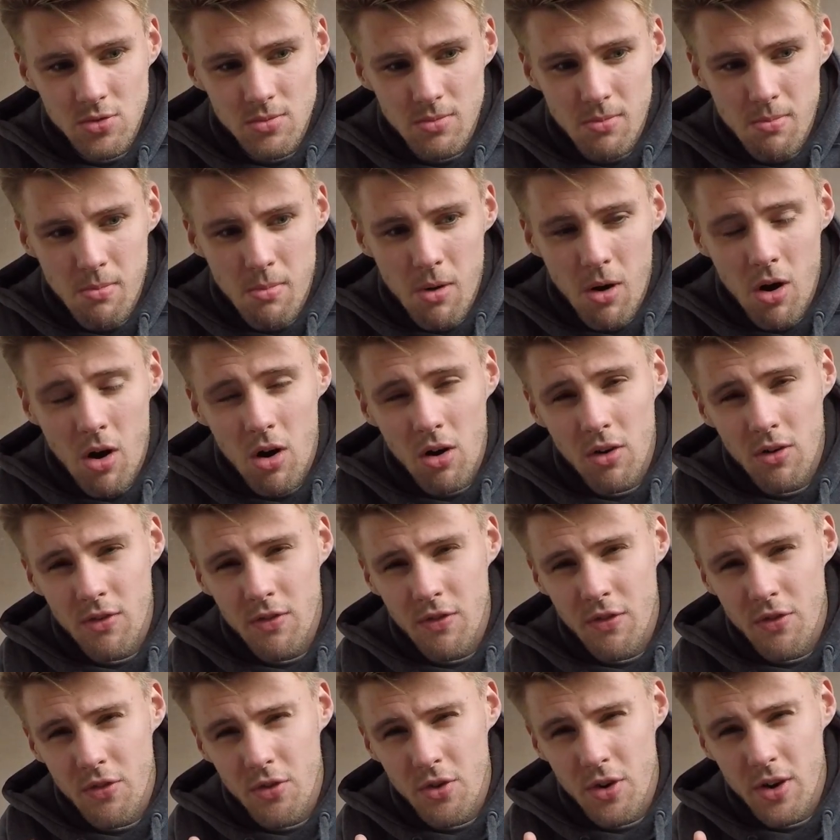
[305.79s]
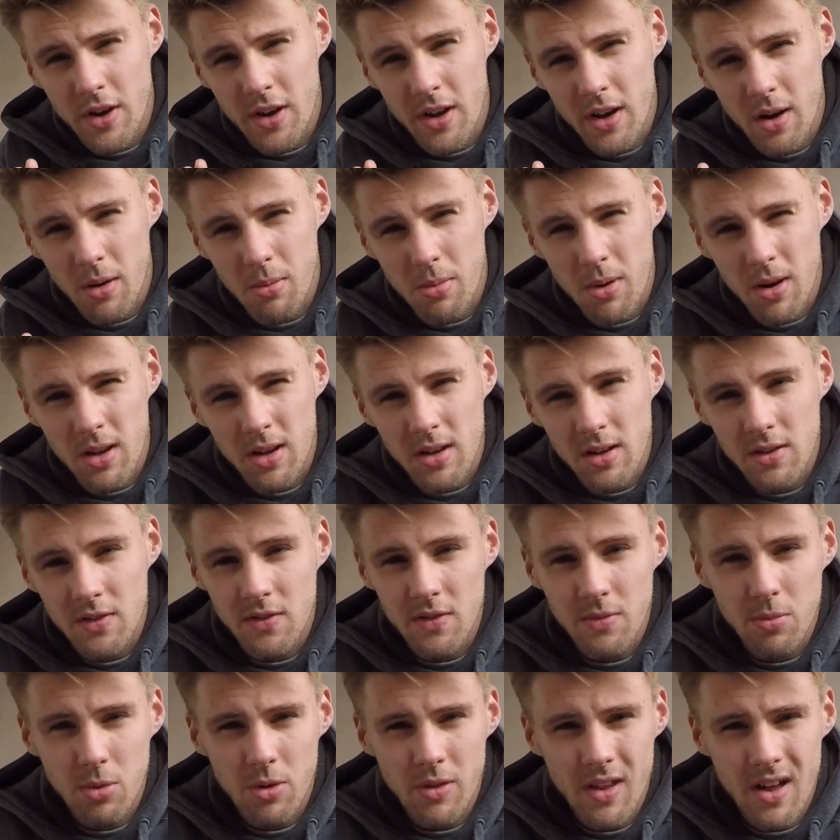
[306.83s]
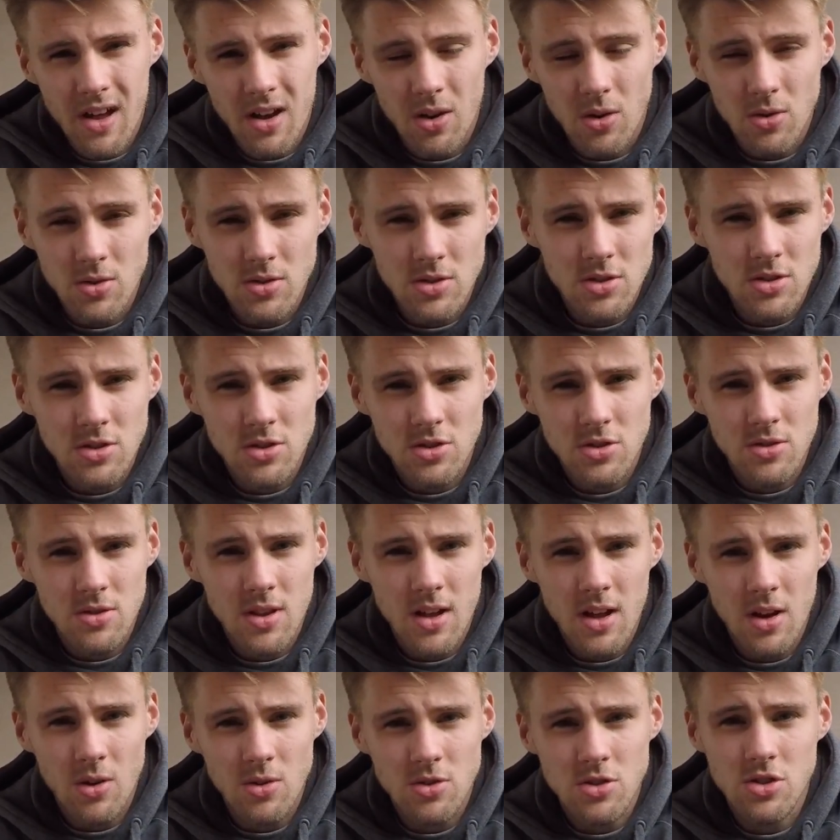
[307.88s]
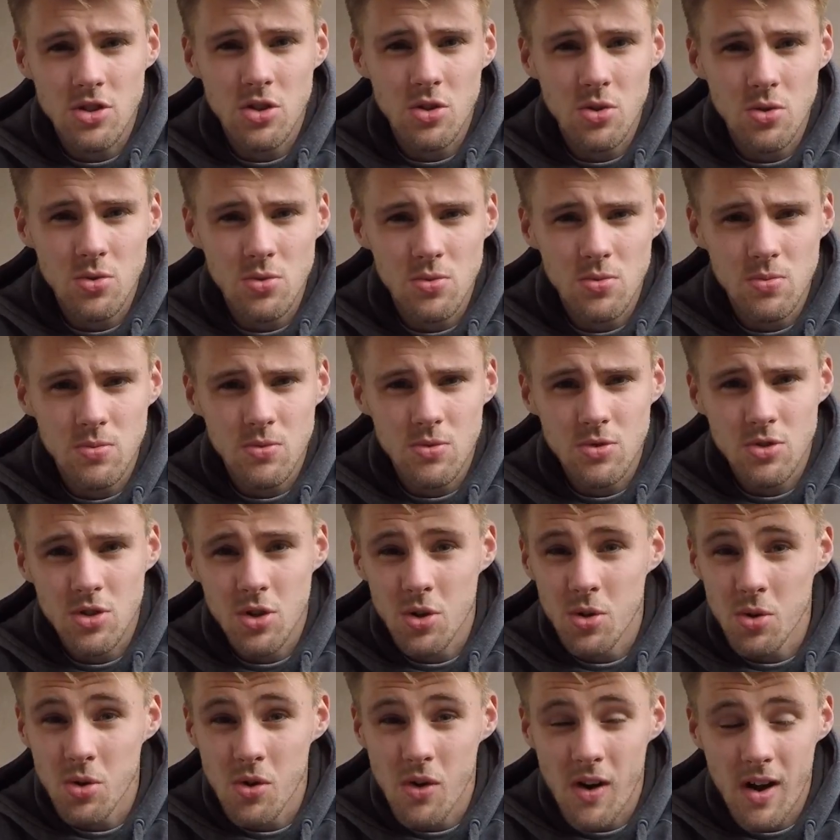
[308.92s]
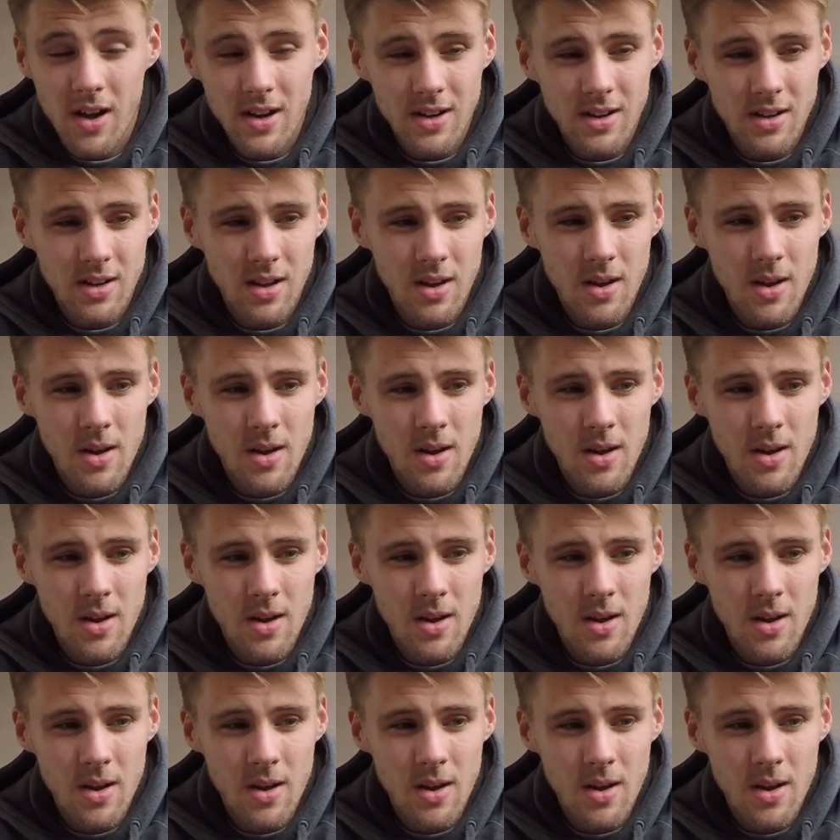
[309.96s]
Mark III, I believe, but they're like two grand,